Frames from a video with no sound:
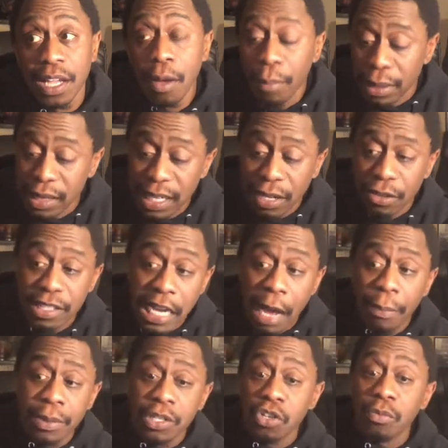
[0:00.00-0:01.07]
But then on top
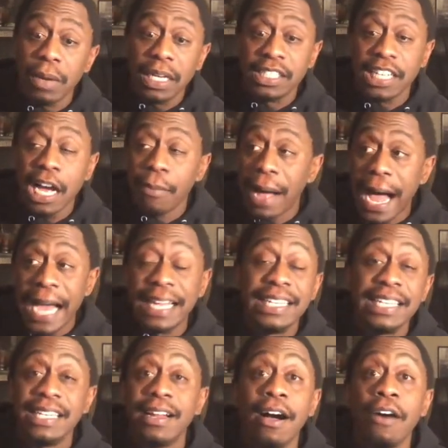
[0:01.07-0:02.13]
of doing my job, I
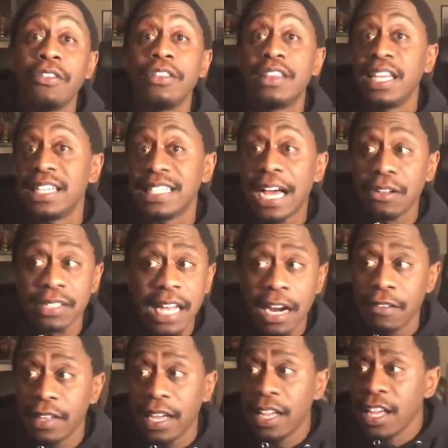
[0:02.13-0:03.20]
did other things outside of
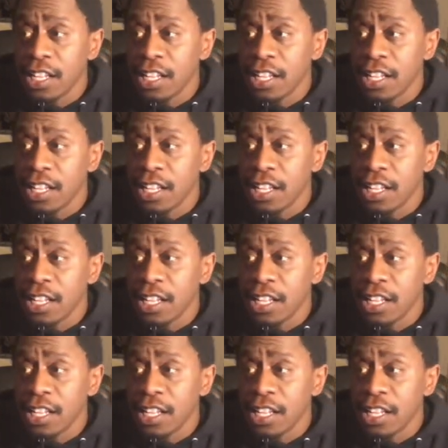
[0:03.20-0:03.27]
that.